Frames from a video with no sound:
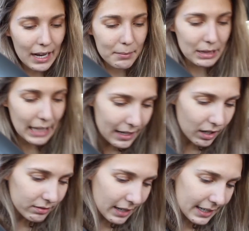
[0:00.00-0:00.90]
I'm late
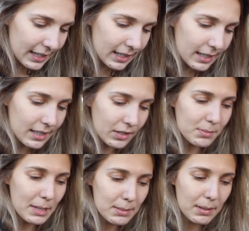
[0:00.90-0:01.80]
already. I was
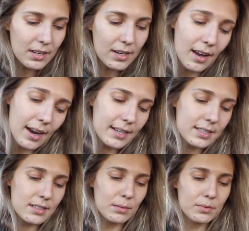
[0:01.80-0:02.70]
meant to be there at nine.
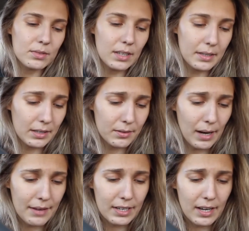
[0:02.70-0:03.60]
It's all gonna
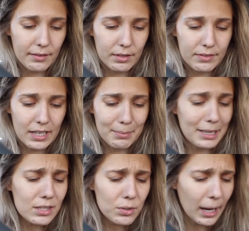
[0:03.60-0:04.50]
arrive at nine fifteen, but
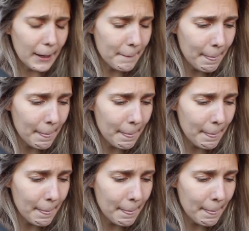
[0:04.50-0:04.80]
that's okay.